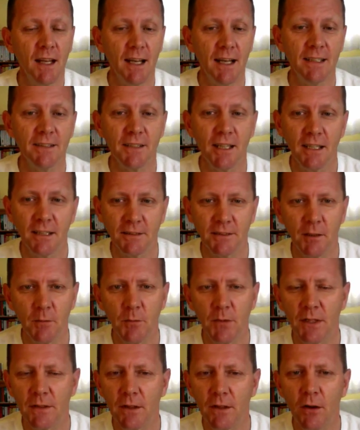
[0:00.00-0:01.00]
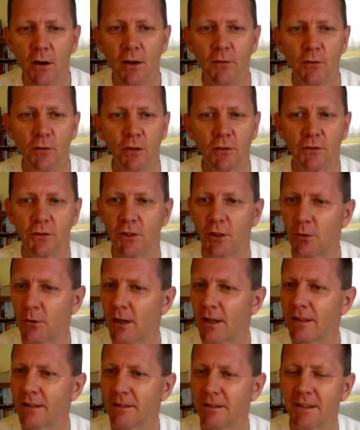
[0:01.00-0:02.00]
And something that I've got to do,
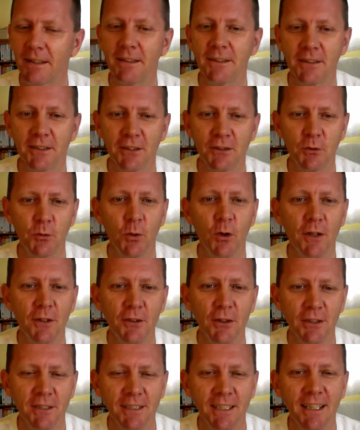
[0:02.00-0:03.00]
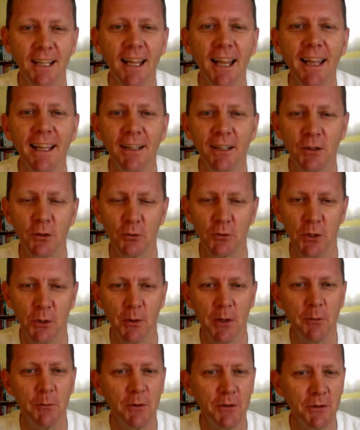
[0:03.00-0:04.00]
and there's quite a nice little angle
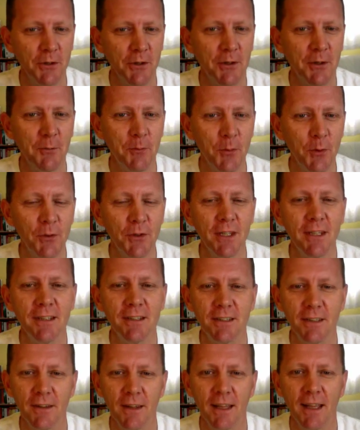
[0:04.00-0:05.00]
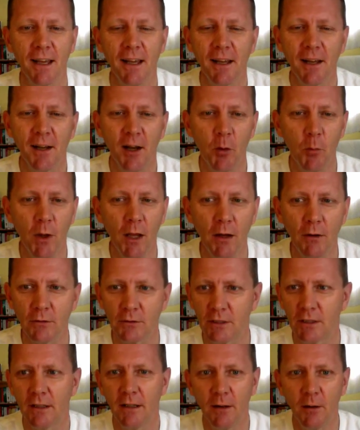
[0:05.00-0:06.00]
to it, which I can put into there
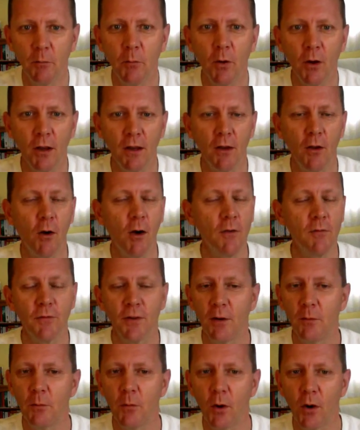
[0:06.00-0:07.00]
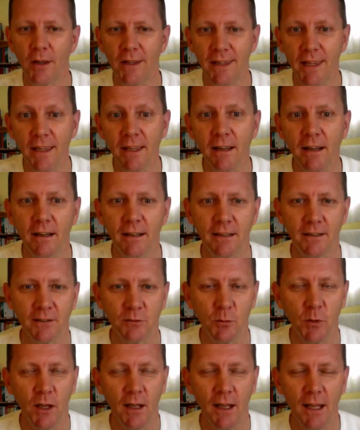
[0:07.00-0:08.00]
about my life, my year,
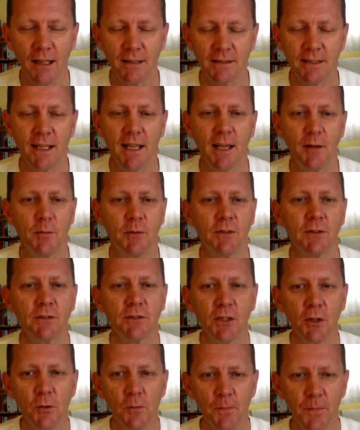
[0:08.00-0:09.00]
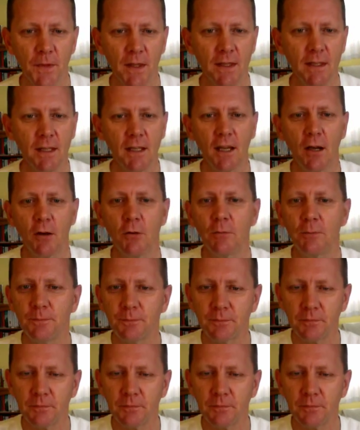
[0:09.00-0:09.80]
as well as it happened. So there you go.